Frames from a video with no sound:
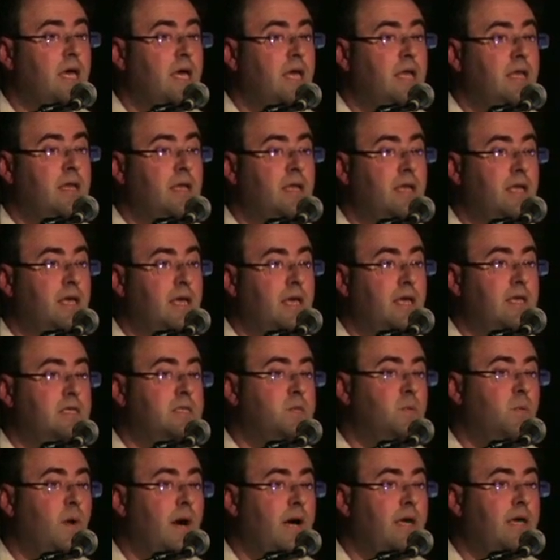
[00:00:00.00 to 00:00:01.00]
in
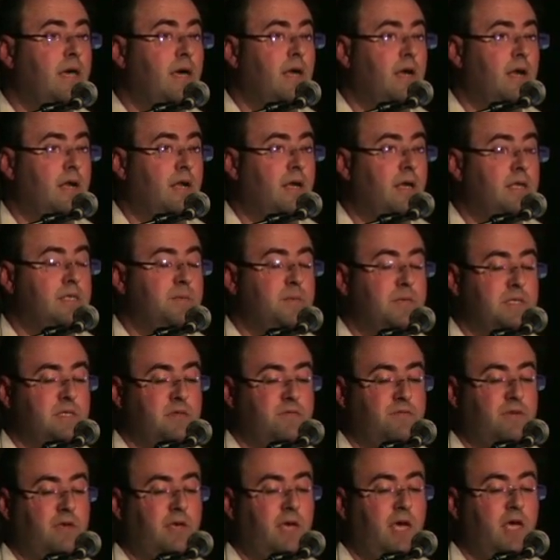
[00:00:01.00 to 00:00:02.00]
Swagger
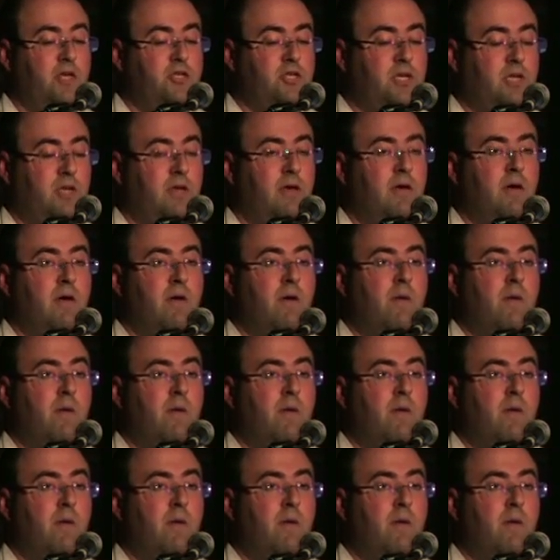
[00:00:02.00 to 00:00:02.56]
specification